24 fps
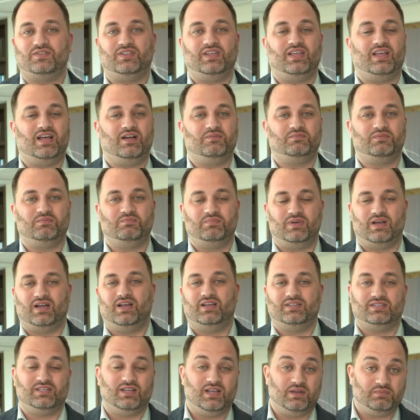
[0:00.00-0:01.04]
they helped
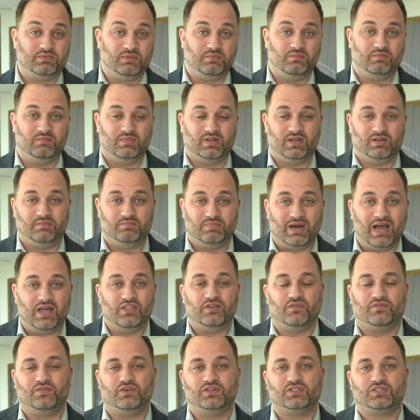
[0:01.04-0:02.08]
them buy
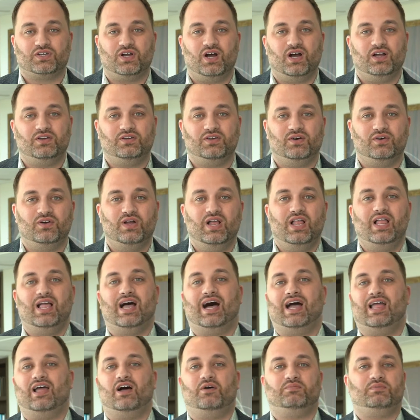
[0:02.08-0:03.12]
their first condo,
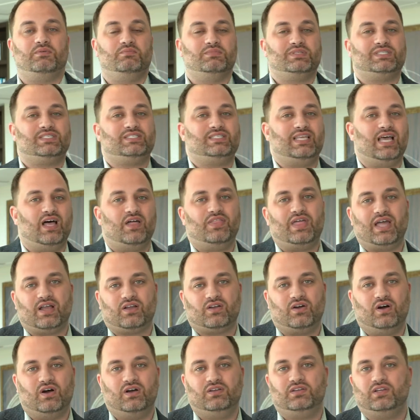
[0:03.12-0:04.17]
I helped them sell that
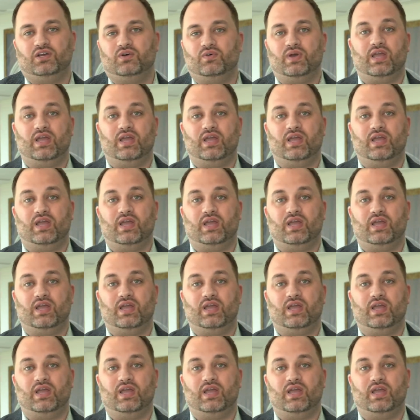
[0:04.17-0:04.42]
condo